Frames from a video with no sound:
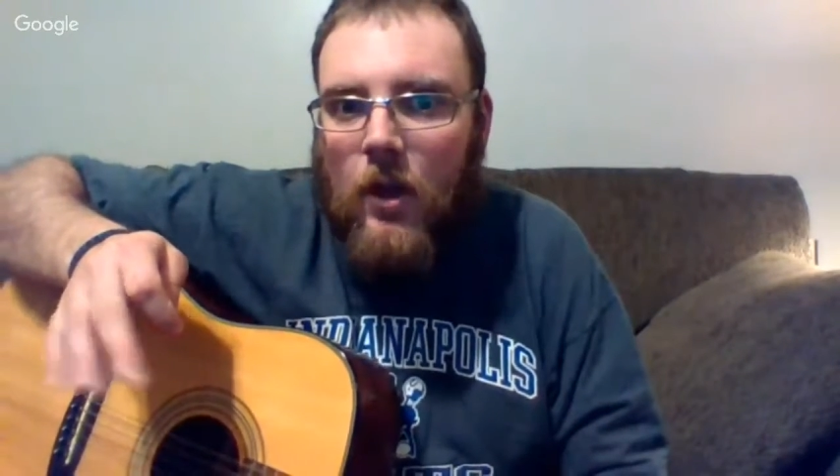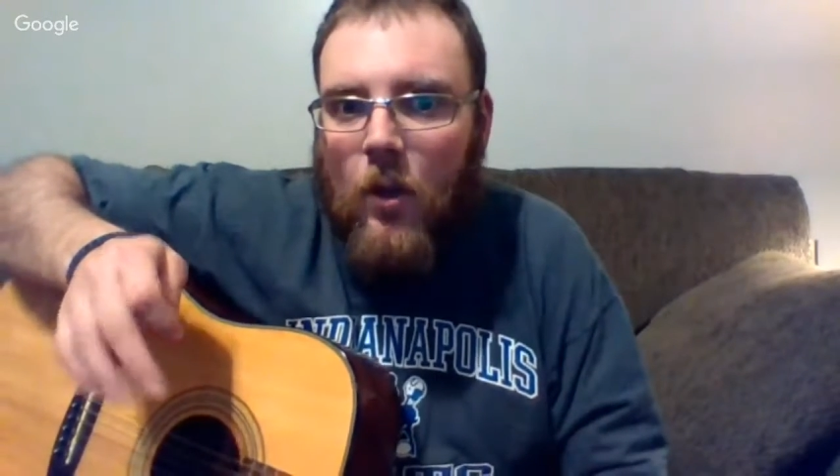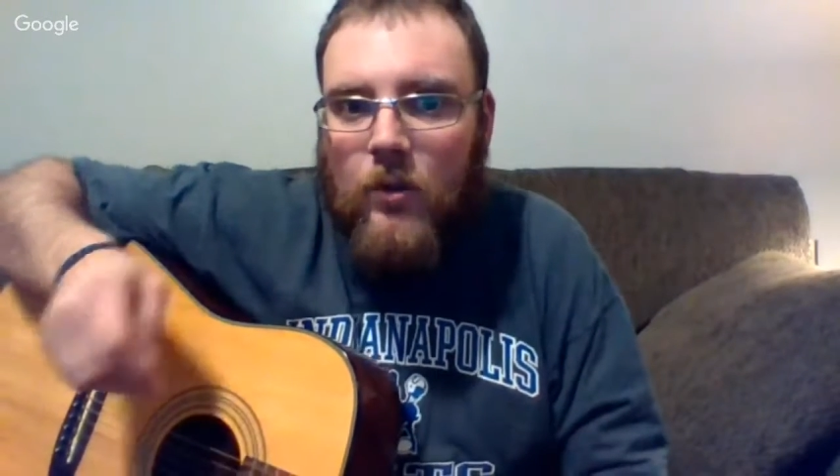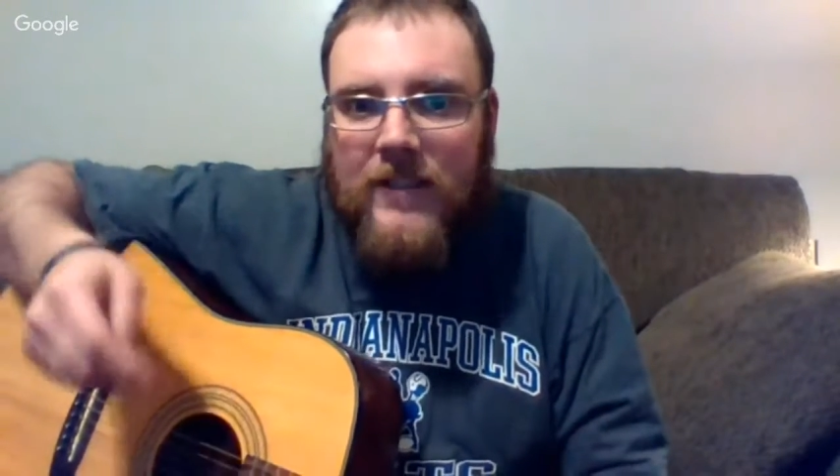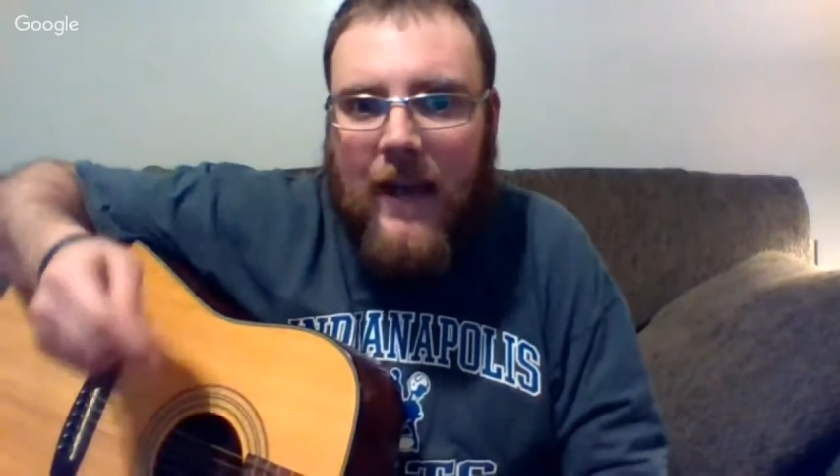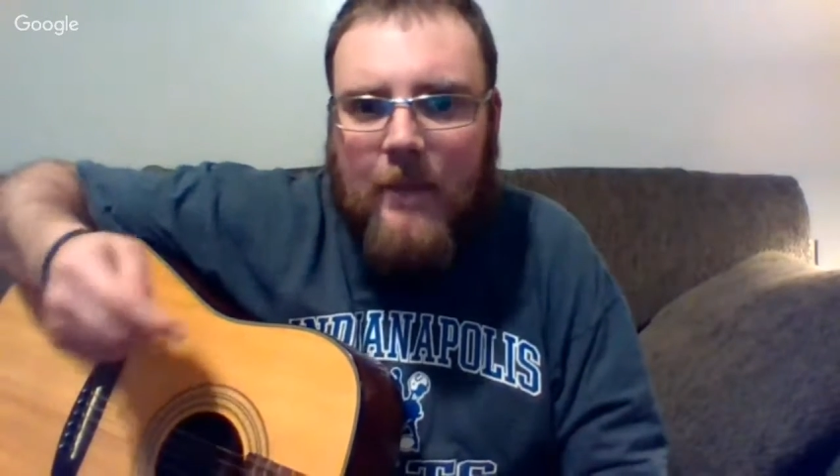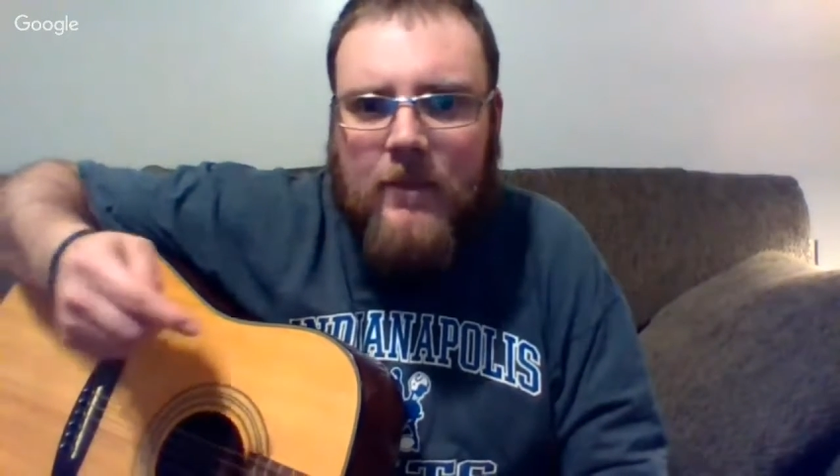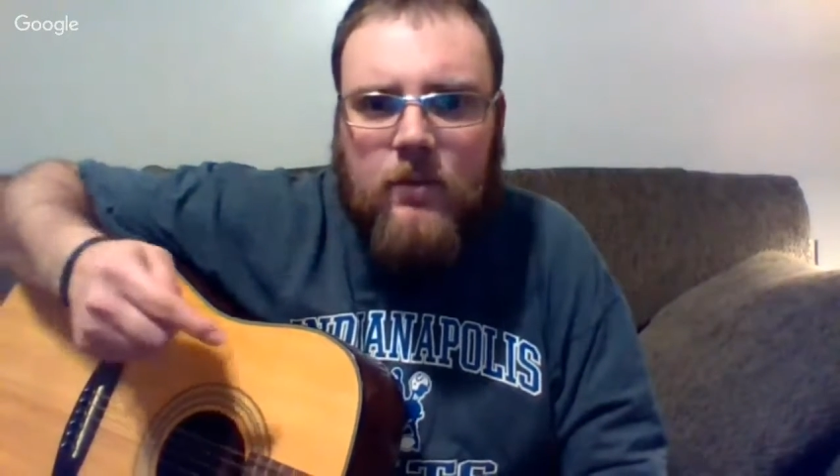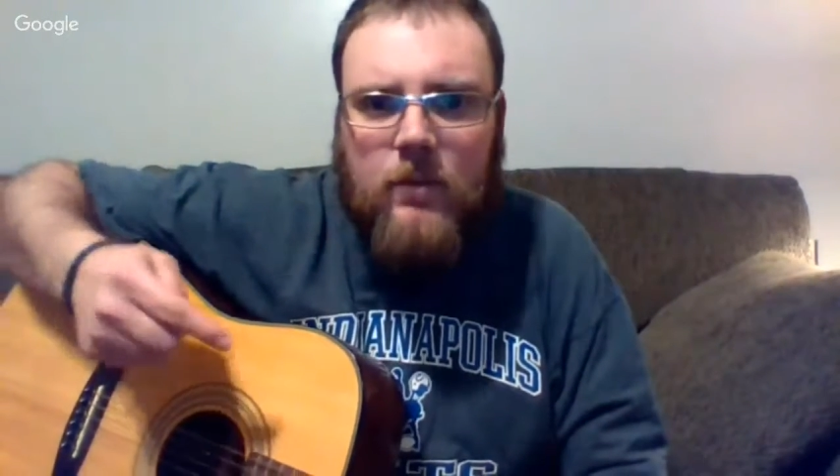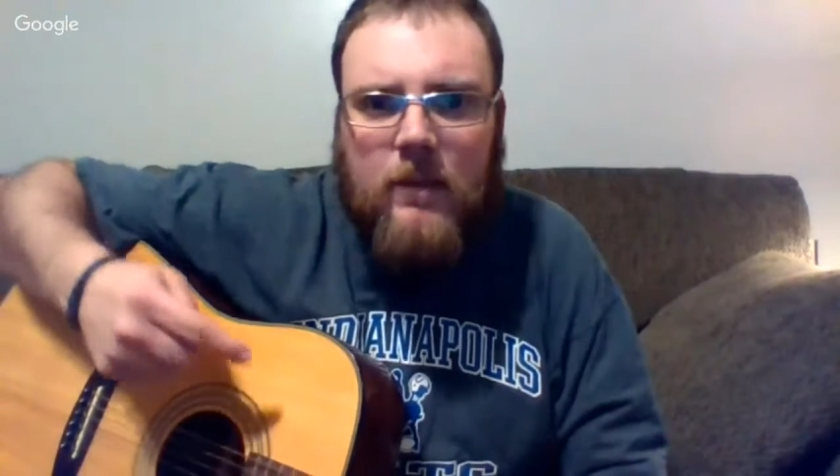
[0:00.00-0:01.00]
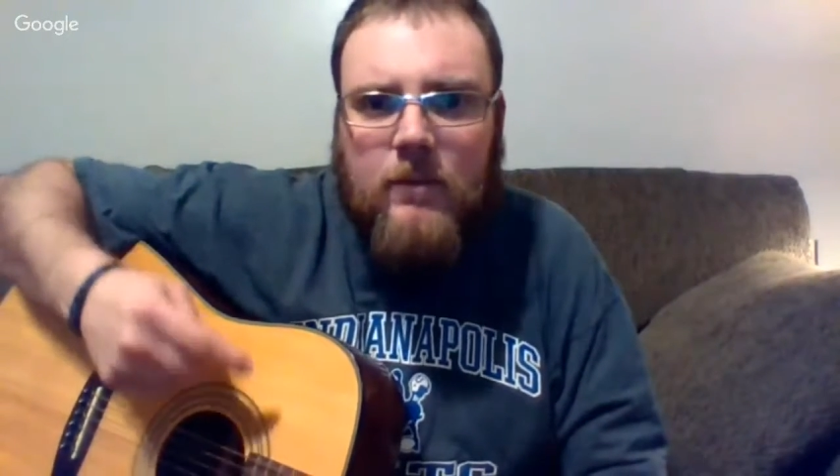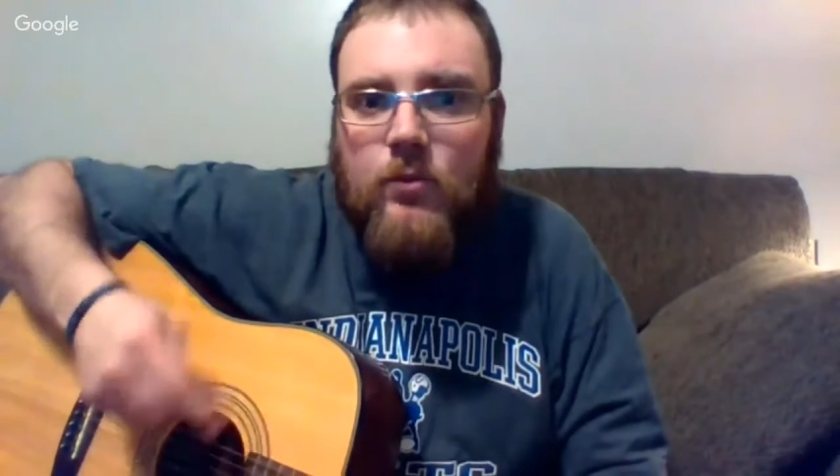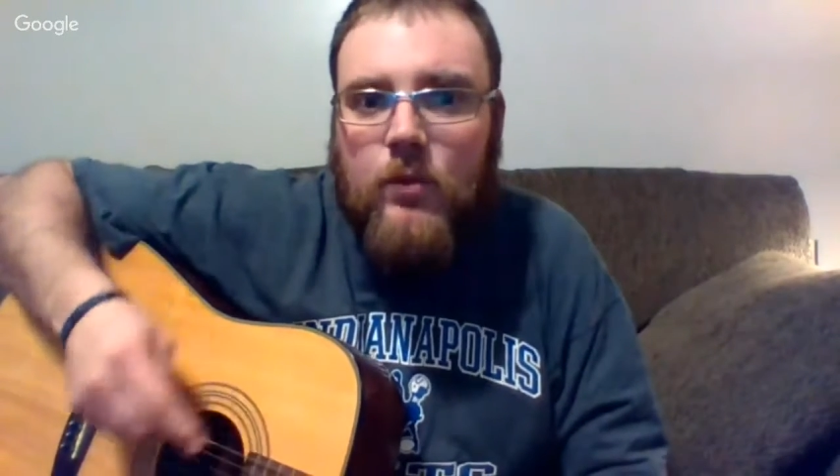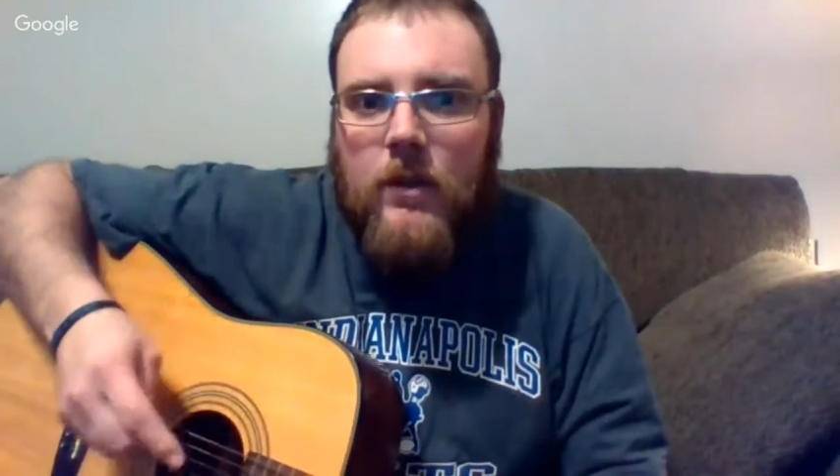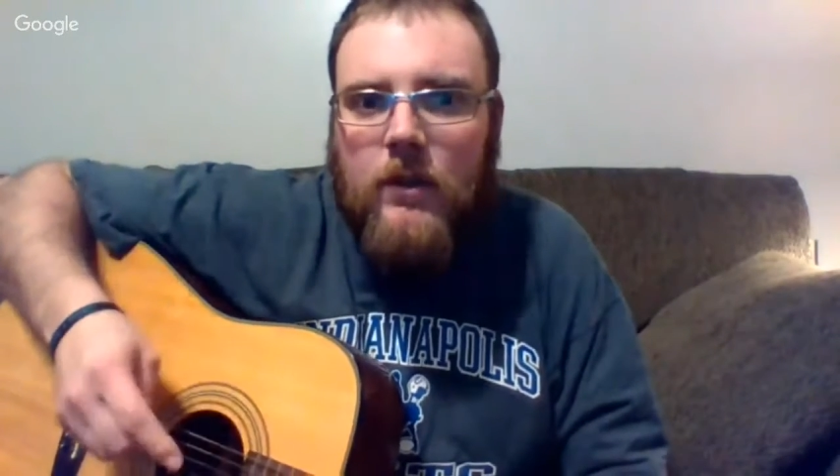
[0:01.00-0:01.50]
which happens to be
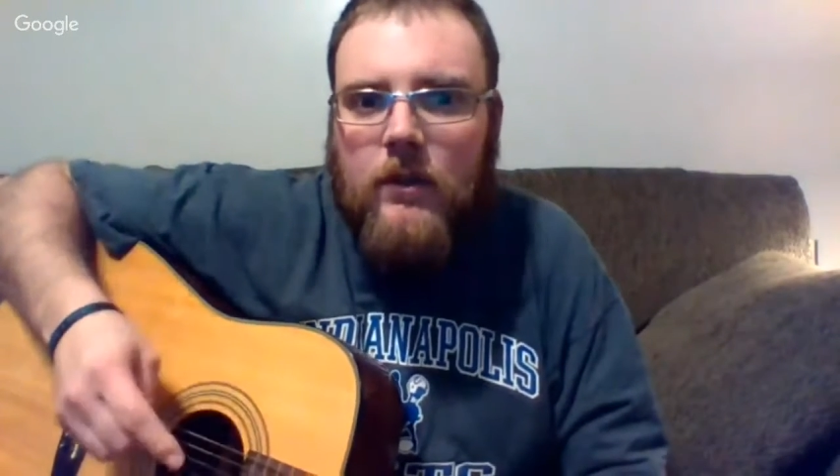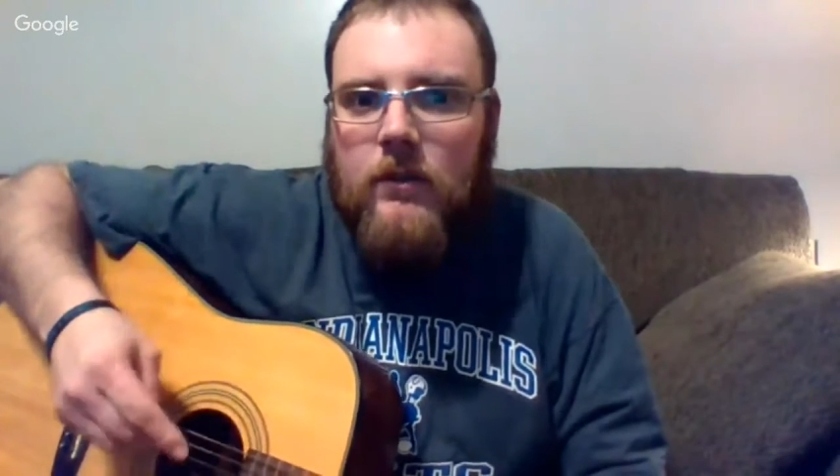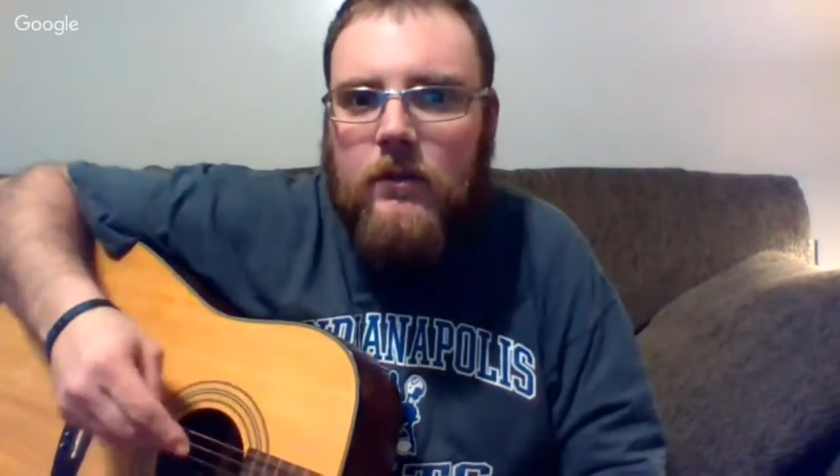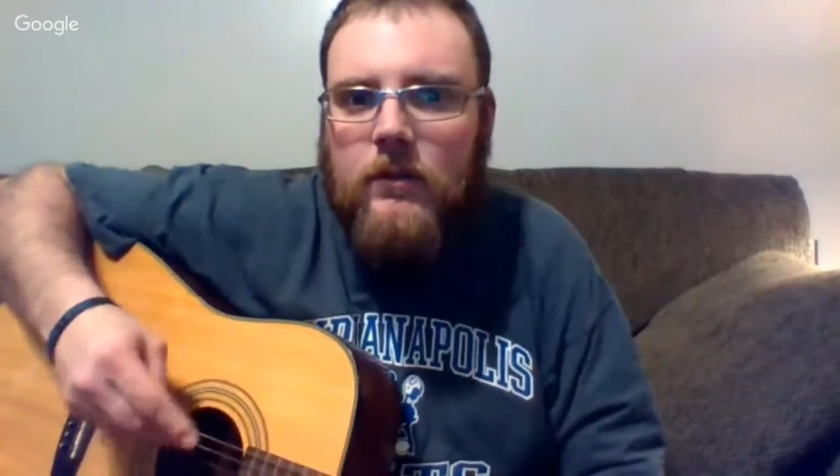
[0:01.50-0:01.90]
between